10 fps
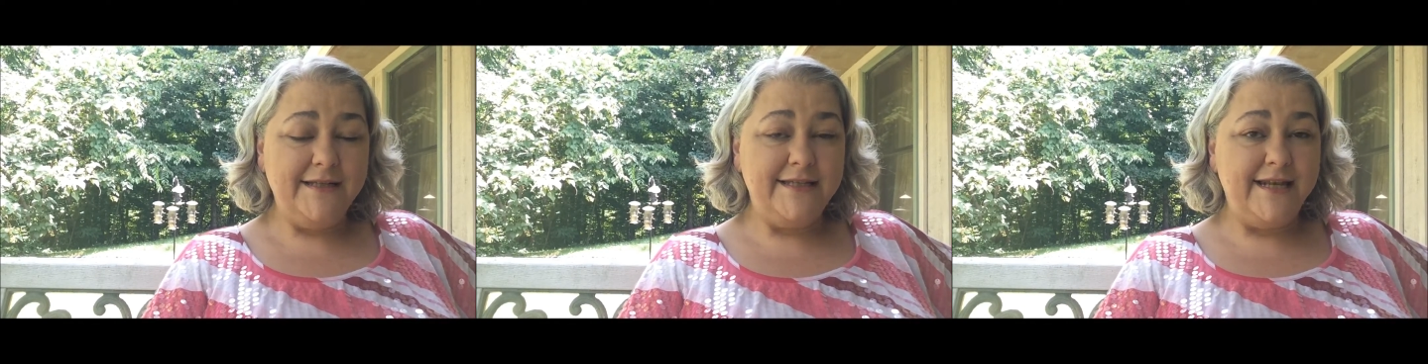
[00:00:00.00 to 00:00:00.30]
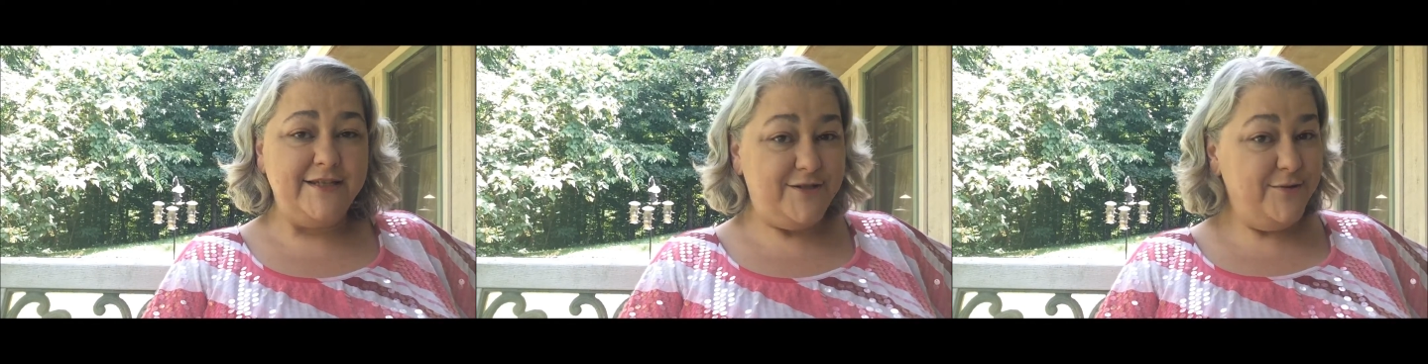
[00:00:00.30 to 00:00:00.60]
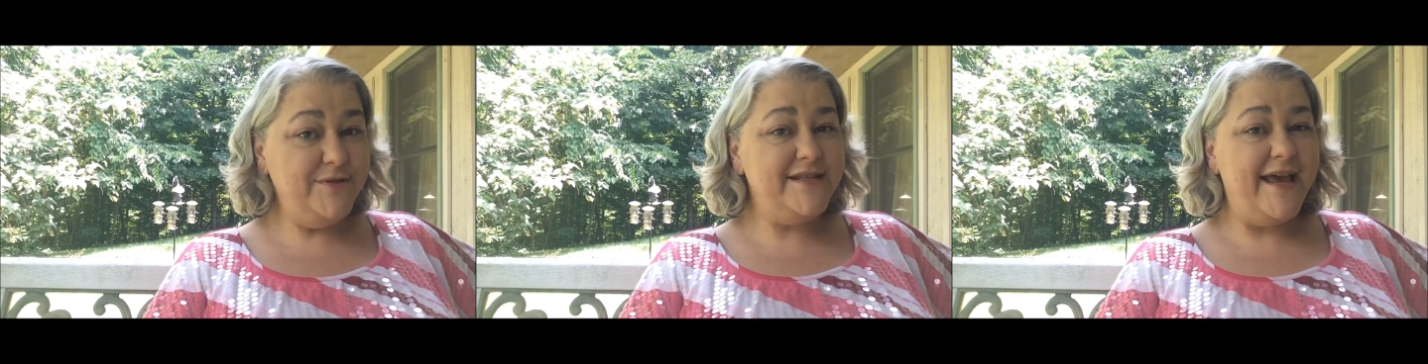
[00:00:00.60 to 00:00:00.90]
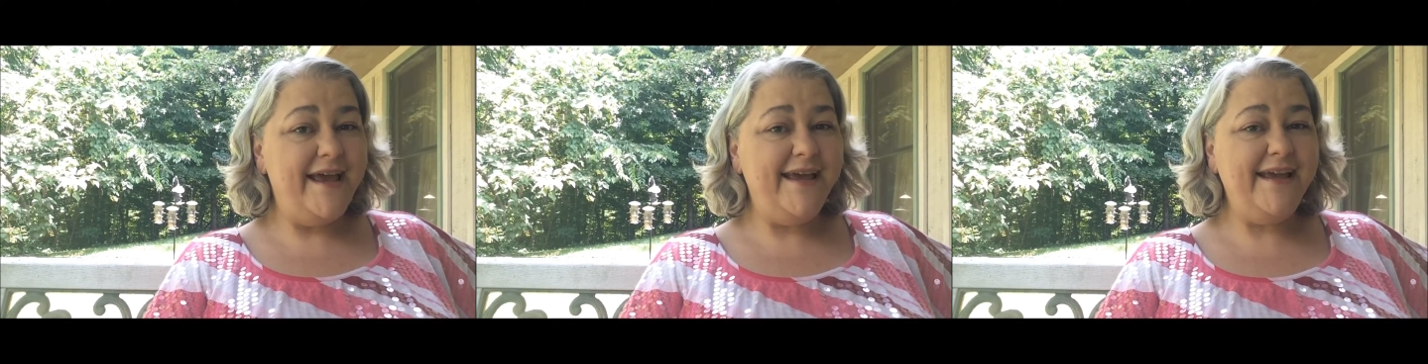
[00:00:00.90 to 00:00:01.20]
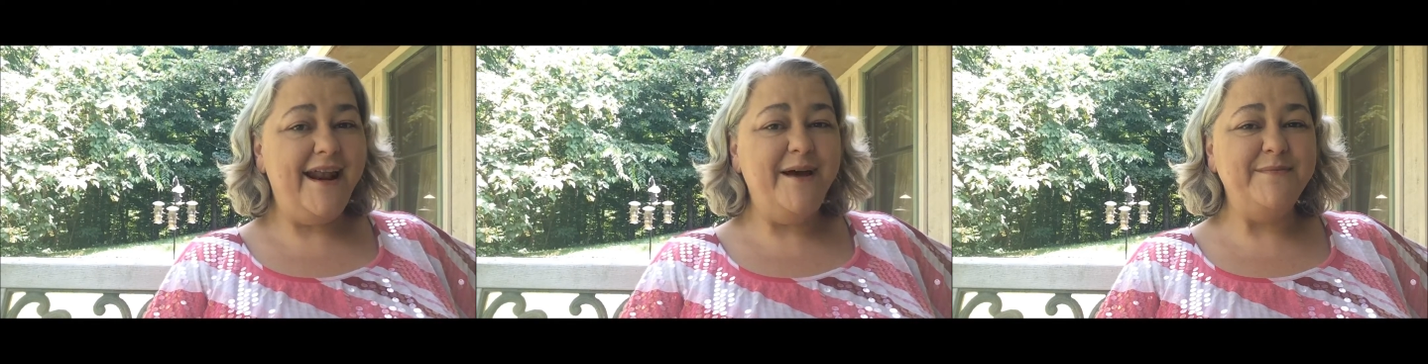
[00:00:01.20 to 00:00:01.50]
Today's
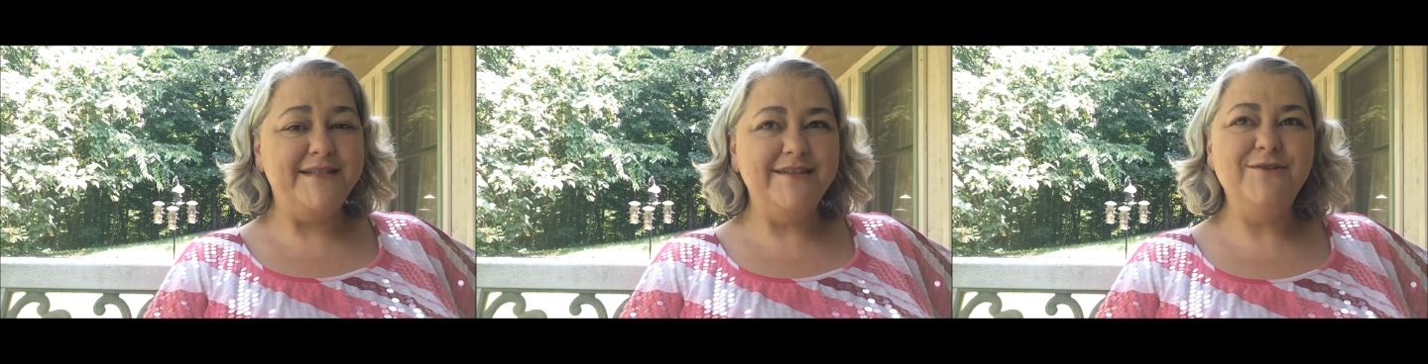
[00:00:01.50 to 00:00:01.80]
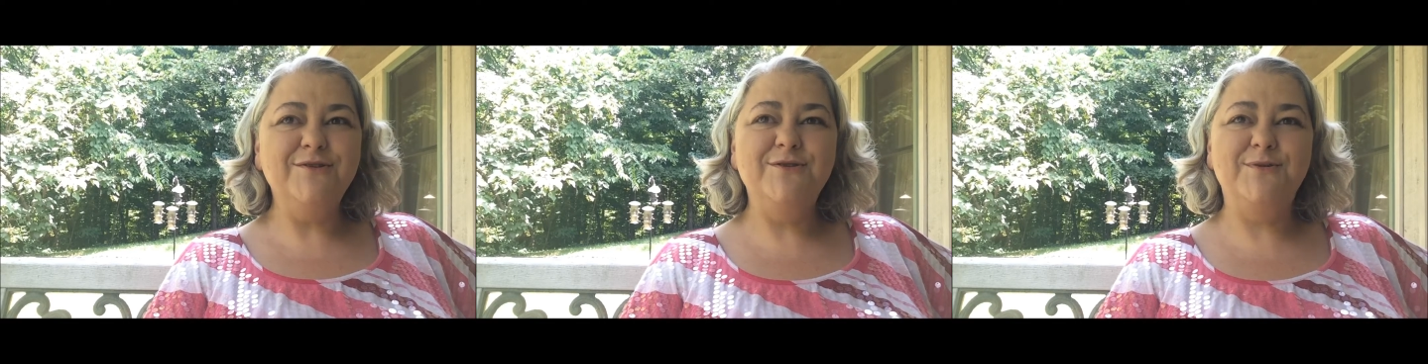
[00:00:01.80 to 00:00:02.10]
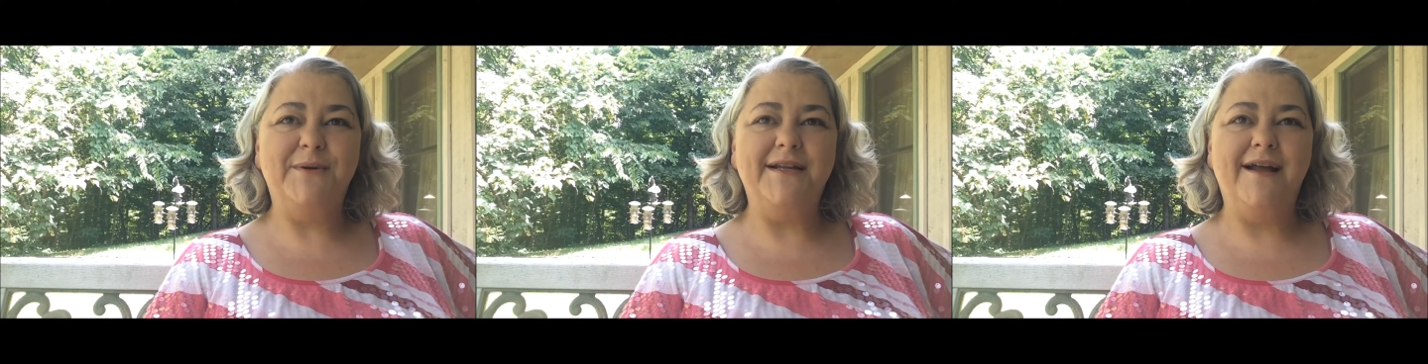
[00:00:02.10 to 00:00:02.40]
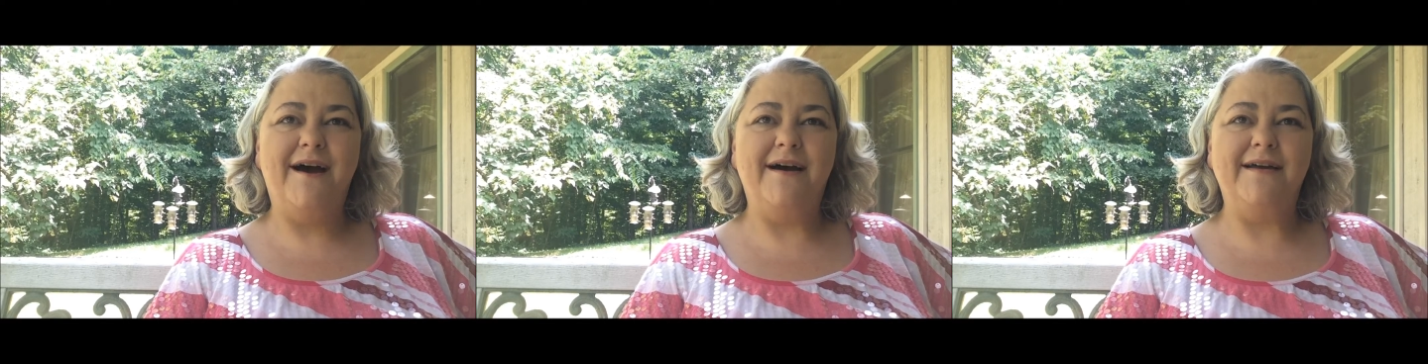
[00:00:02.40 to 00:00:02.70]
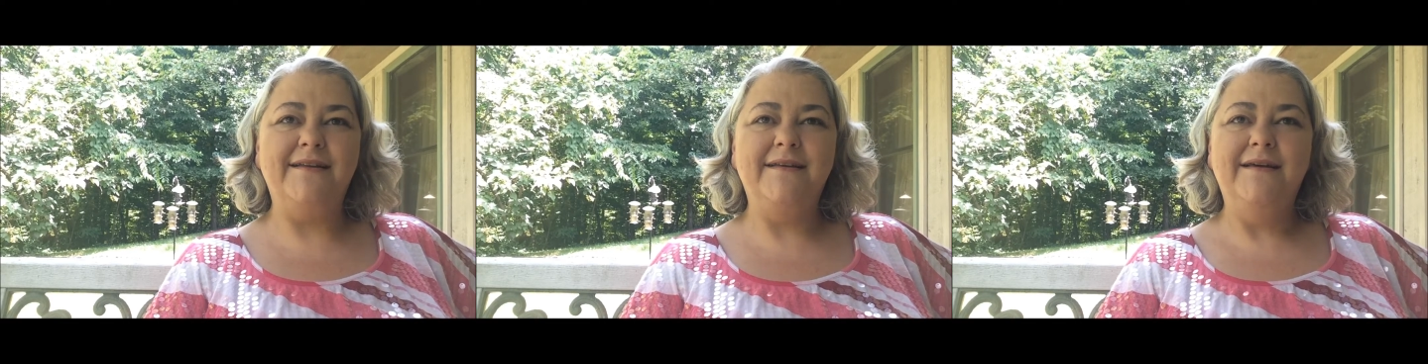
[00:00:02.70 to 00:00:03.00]
Tuesday and I'm still
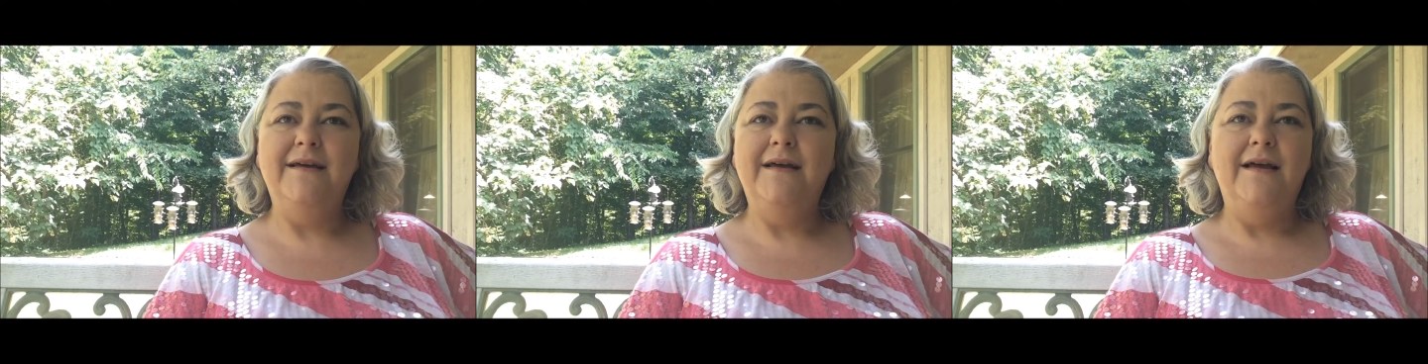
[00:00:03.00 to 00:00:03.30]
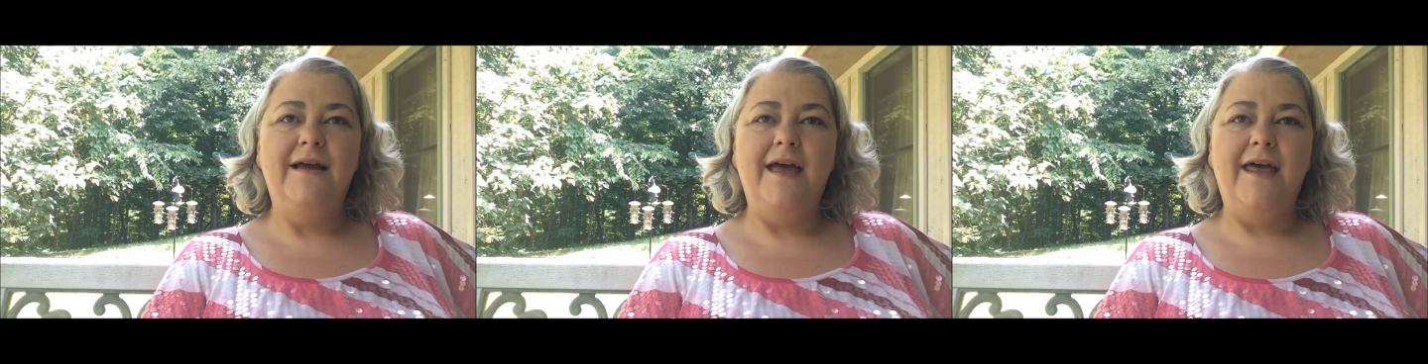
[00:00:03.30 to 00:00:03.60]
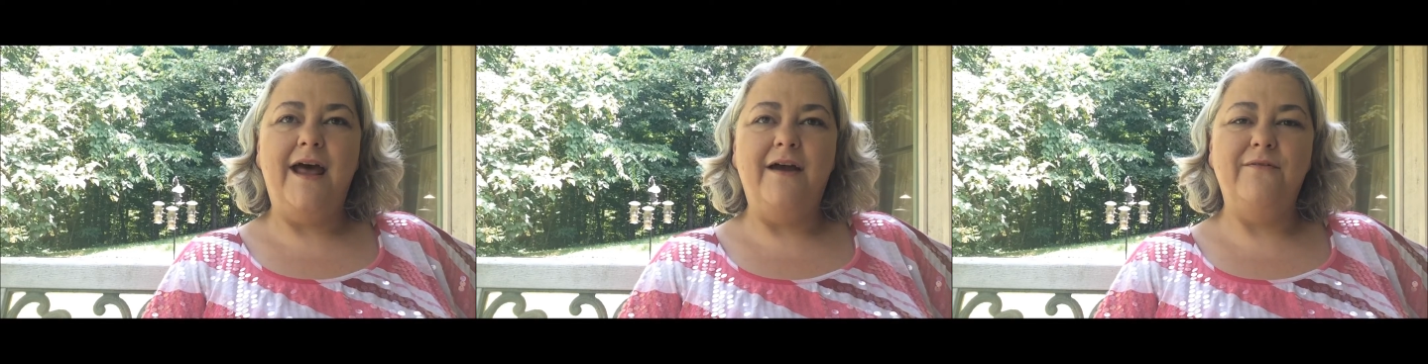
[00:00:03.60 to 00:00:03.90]
229, and